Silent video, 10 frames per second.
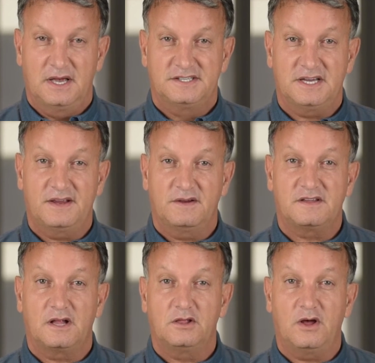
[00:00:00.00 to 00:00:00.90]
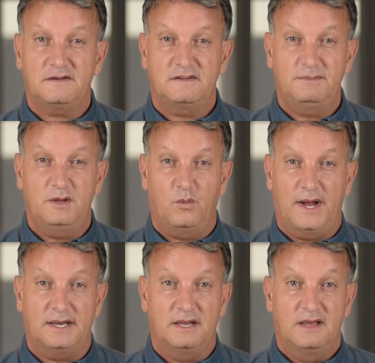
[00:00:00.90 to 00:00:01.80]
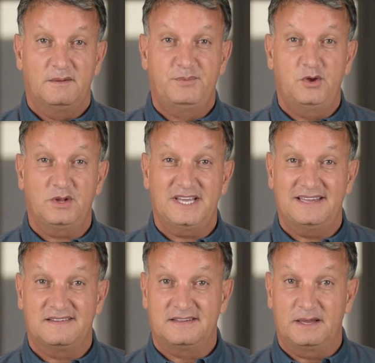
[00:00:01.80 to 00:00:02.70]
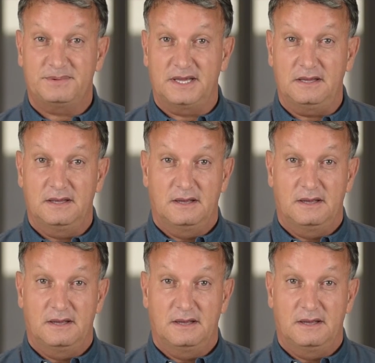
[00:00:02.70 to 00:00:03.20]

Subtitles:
So there is a lot to be won purely and simply